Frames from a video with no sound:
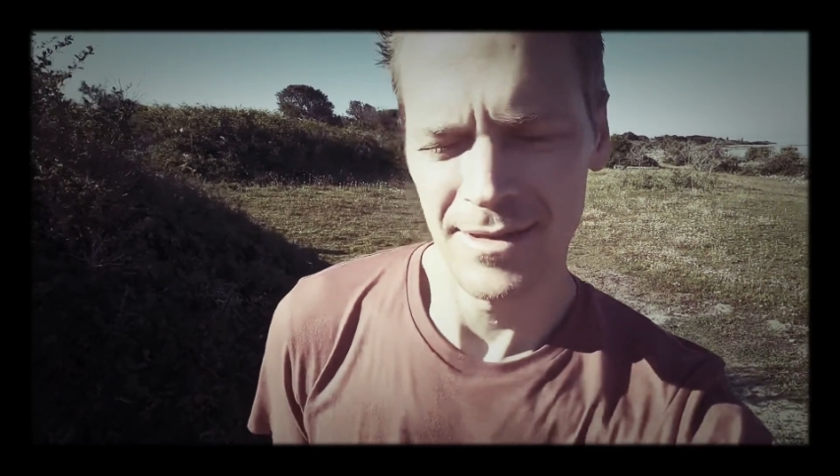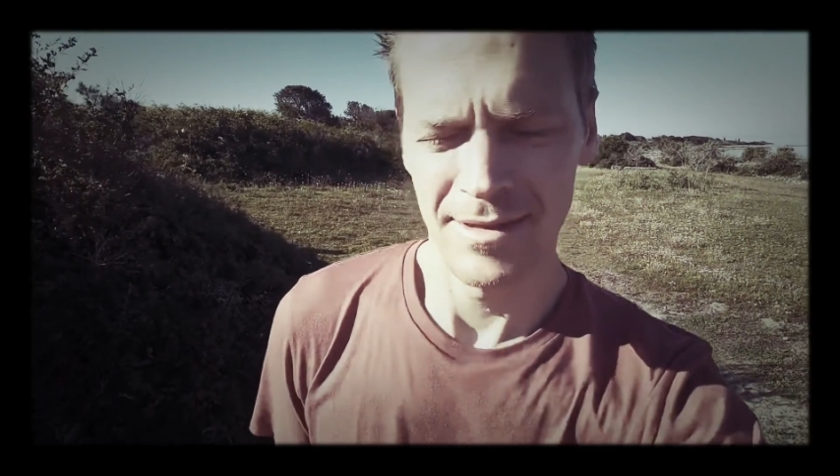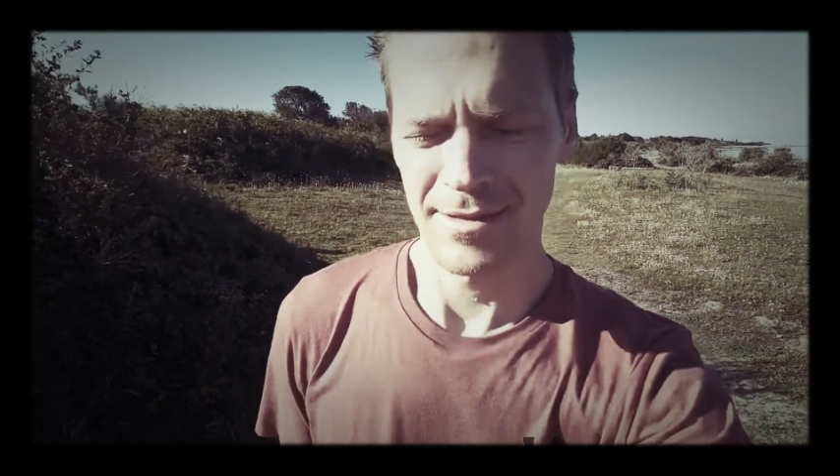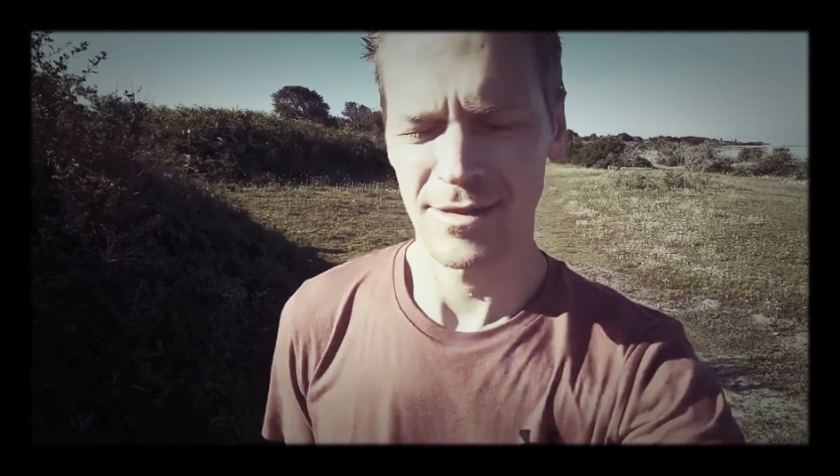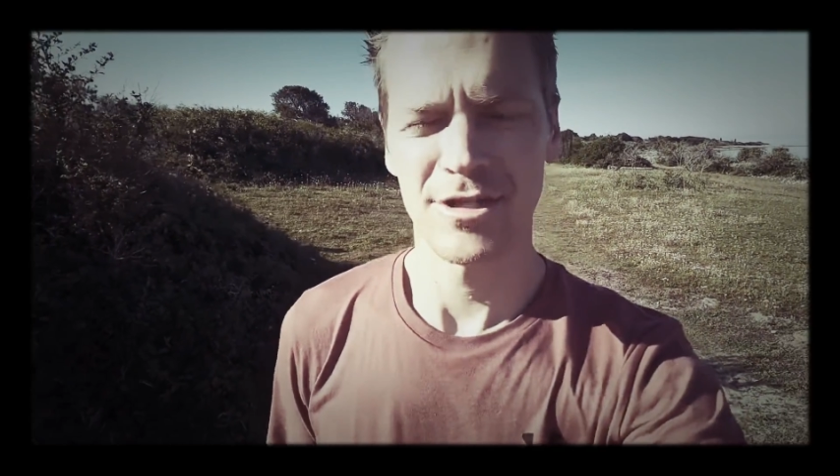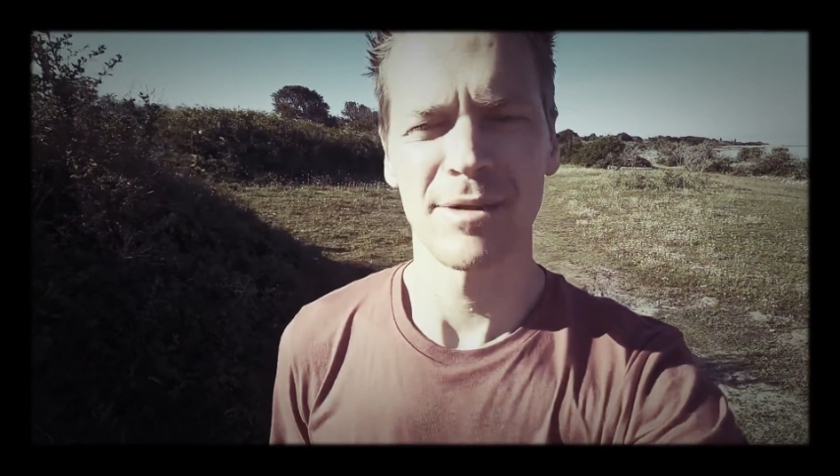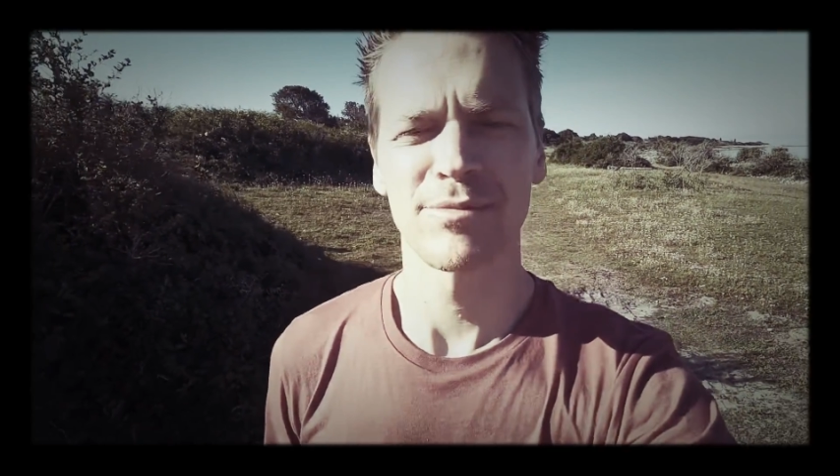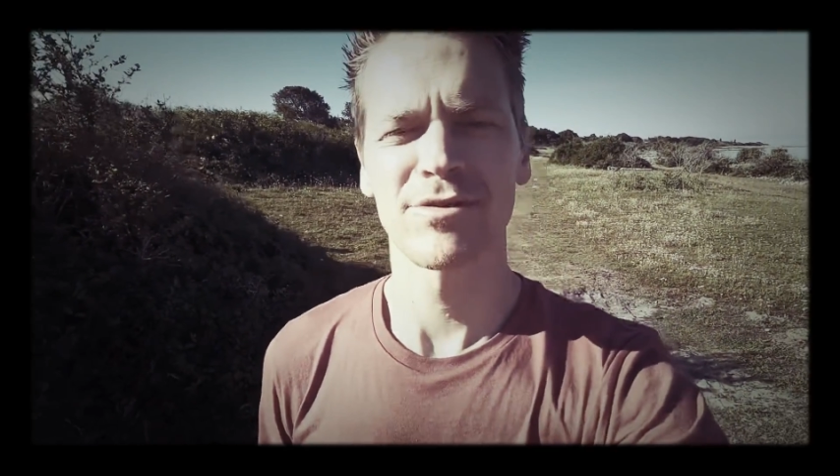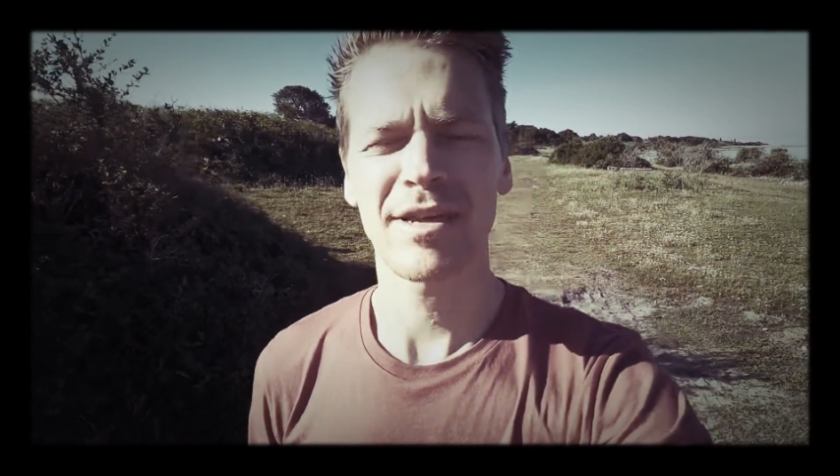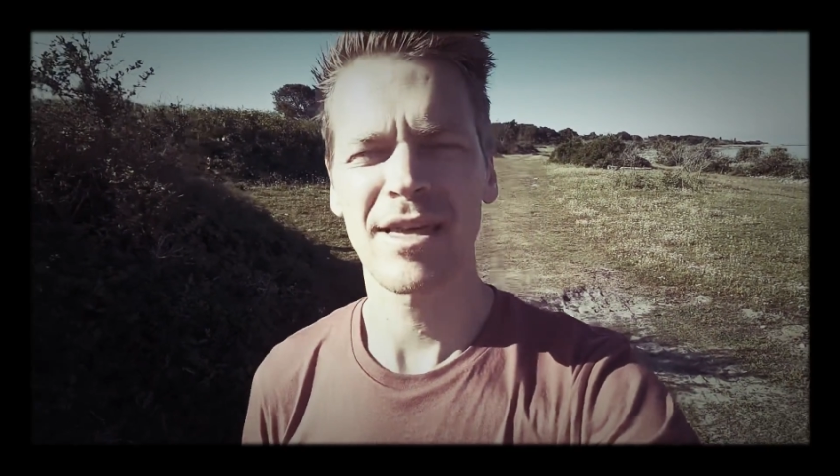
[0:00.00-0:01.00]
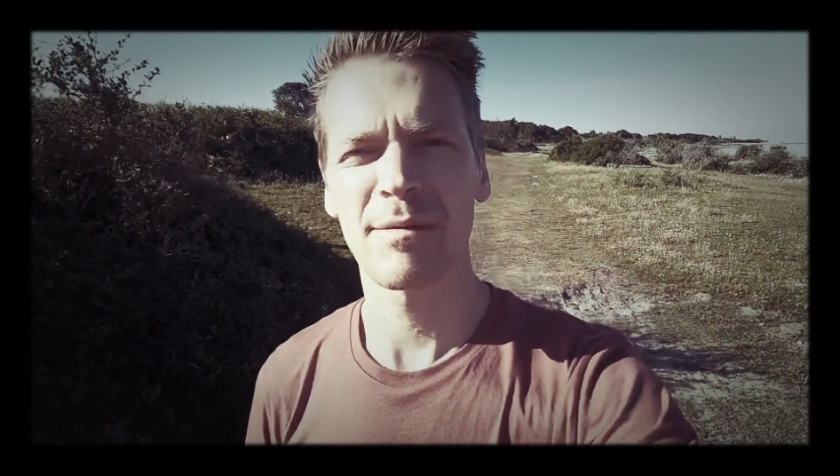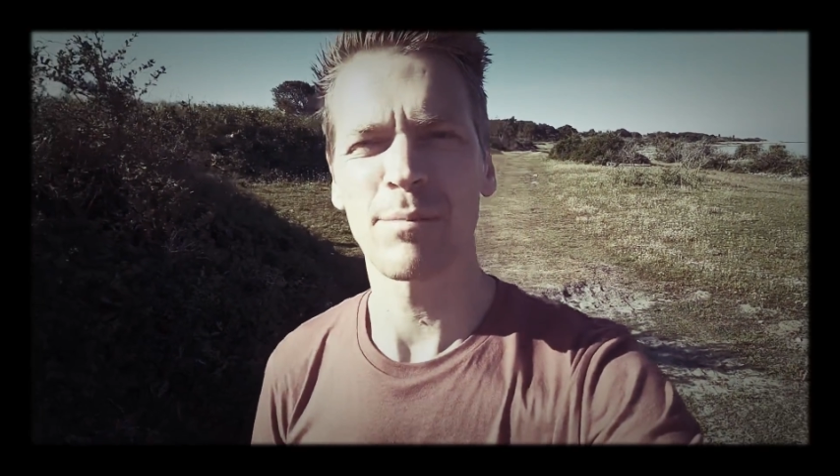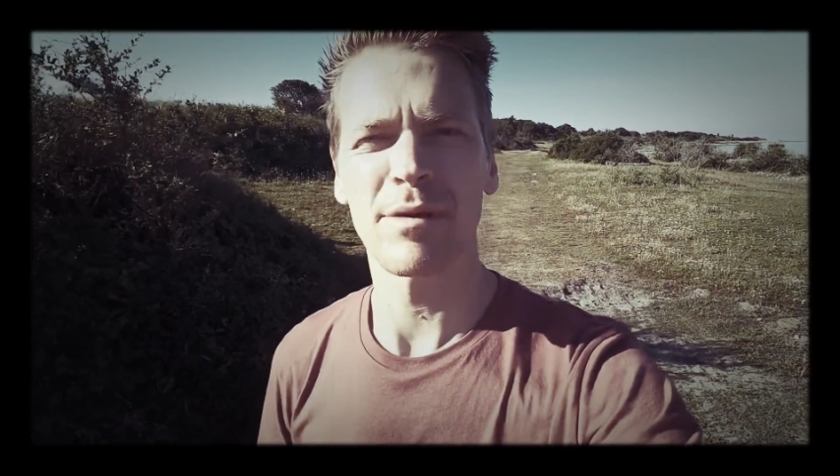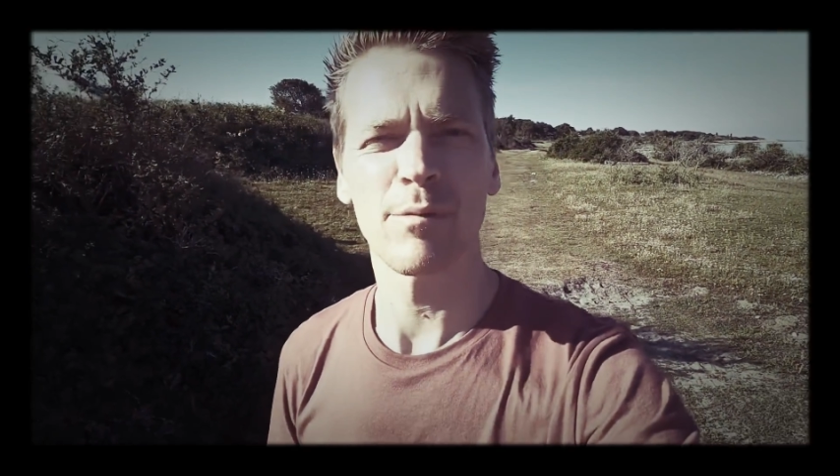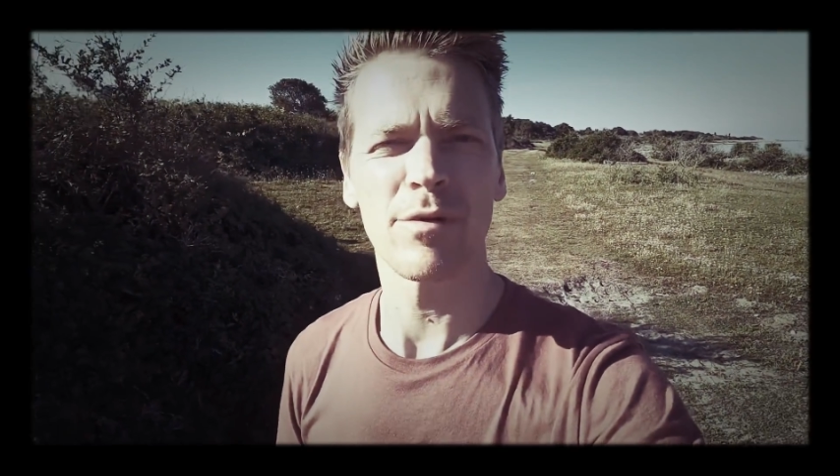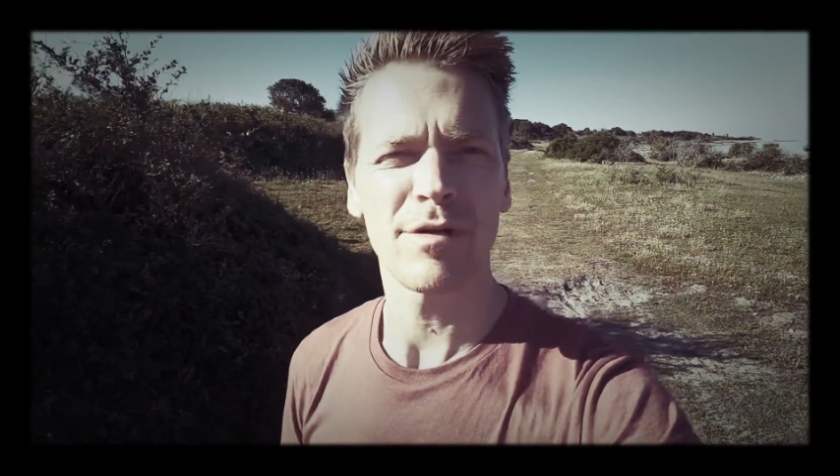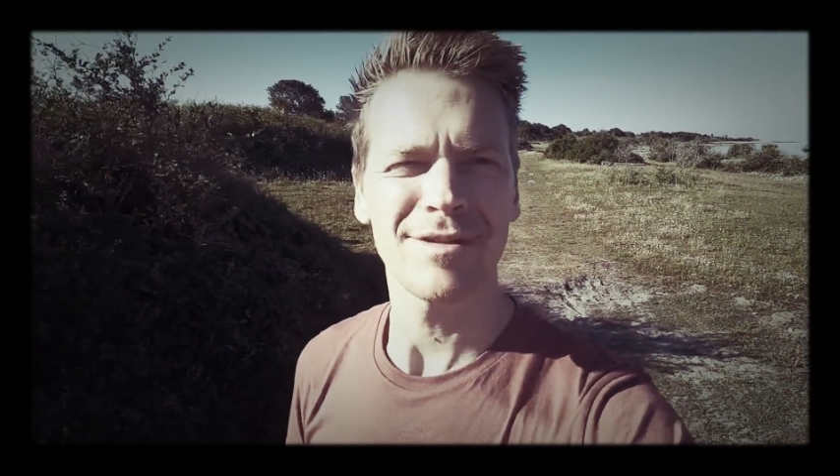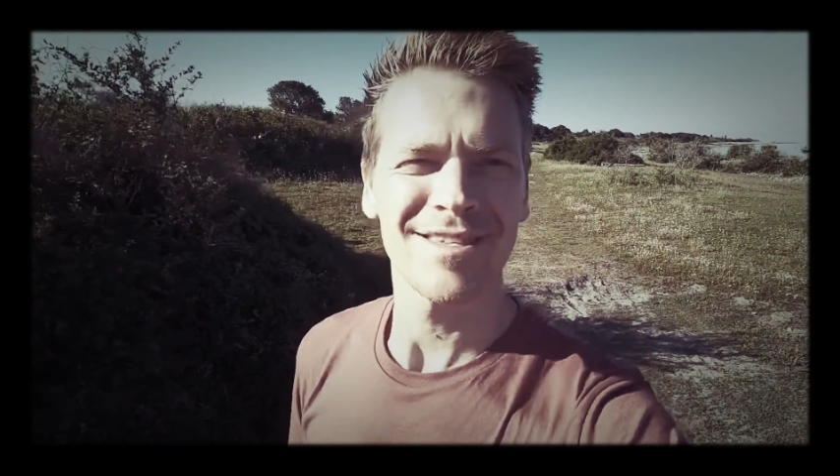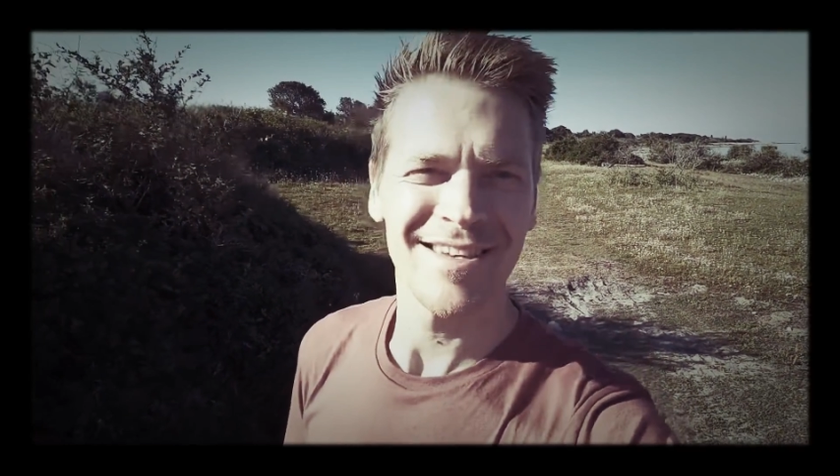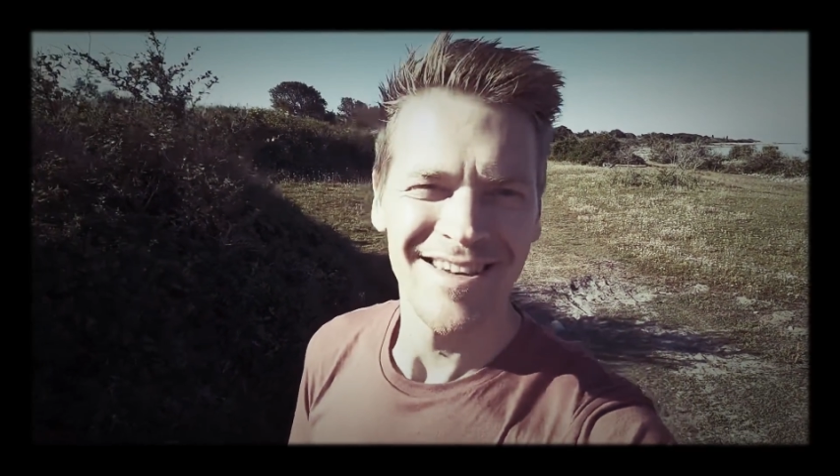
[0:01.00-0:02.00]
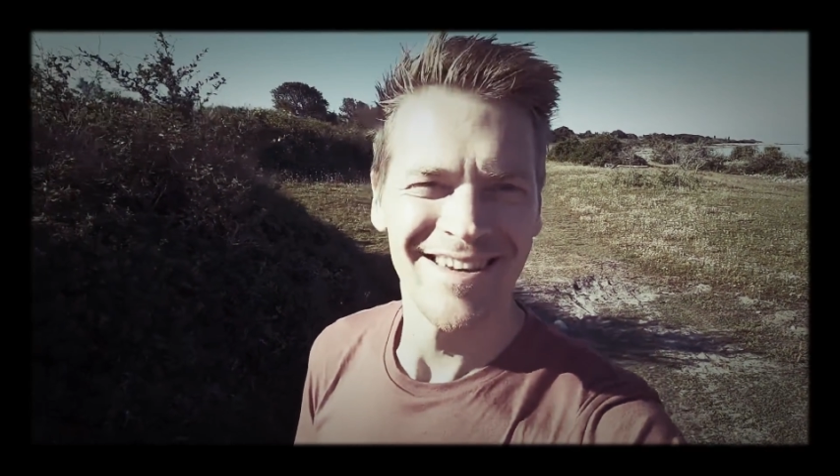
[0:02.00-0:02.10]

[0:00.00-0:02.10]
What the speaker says: It's a cheap trick, but it works.